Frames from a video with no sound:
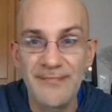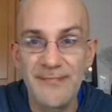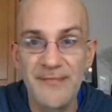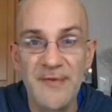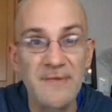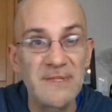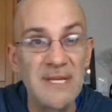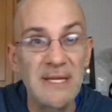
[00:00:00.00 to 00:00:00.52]

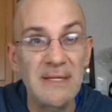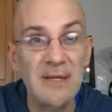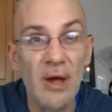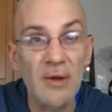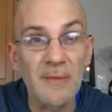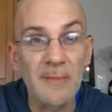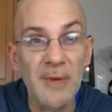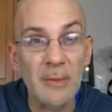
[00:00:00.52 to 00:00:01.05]

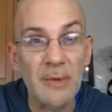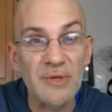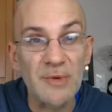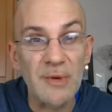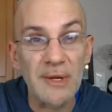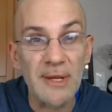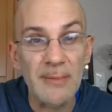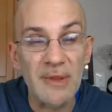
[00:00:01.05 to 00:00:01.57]
$15 meal
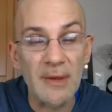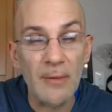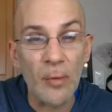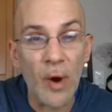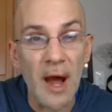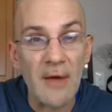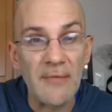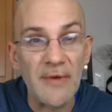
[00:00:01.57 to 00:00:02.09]
between them and the
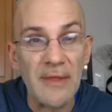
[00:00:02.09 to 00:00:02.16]
wife,